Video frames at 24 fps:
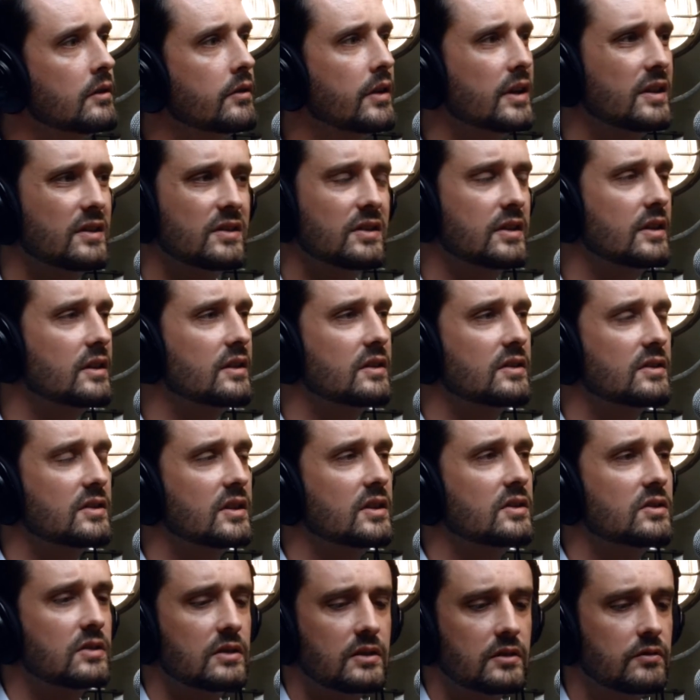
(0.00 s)
Right, it's their
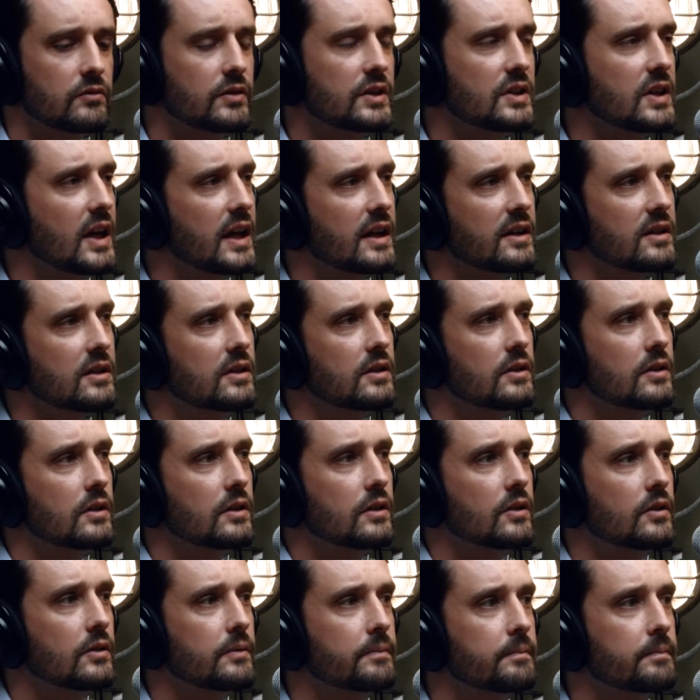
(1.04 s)
decision, rejected, So